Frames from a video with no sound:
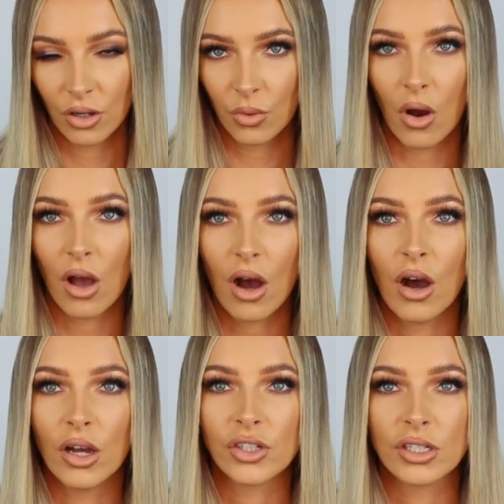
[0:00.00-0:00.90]
quite
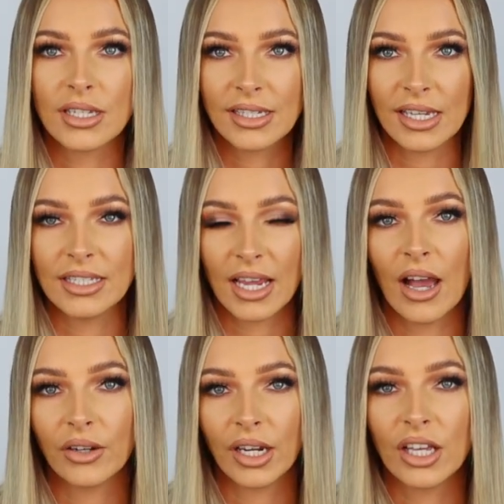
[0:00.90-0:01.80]
hard just to sit
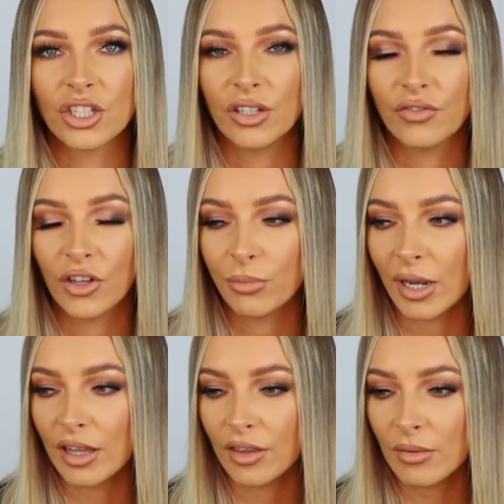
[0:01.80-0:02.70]
down and actually film
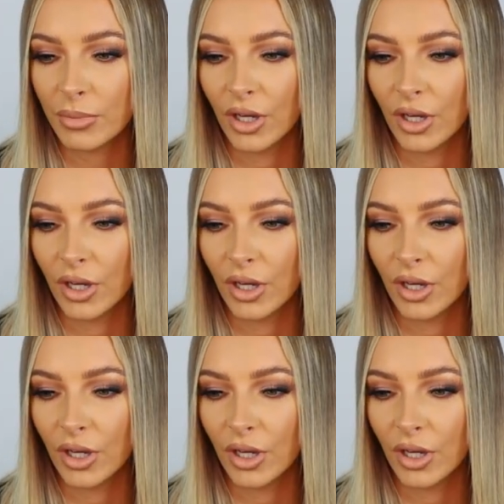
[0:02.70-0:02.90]
anything,